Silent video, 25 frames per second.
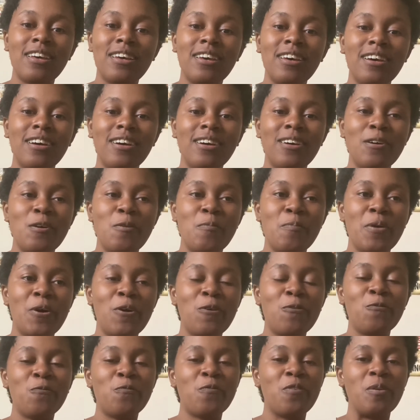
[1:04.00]
My
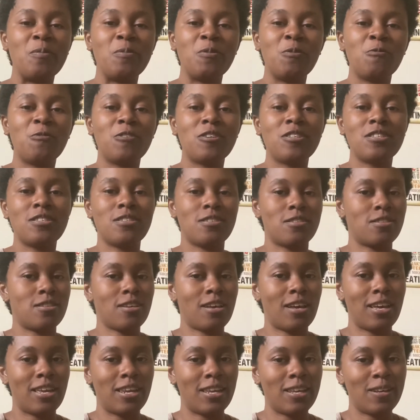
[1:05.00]
whole family was
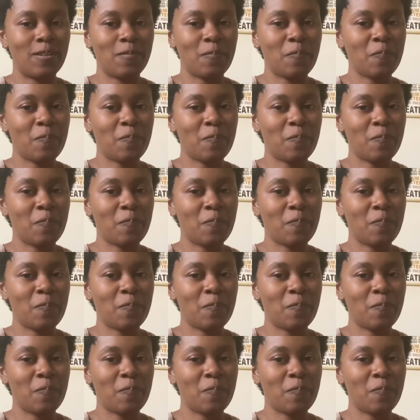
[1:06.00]
excited.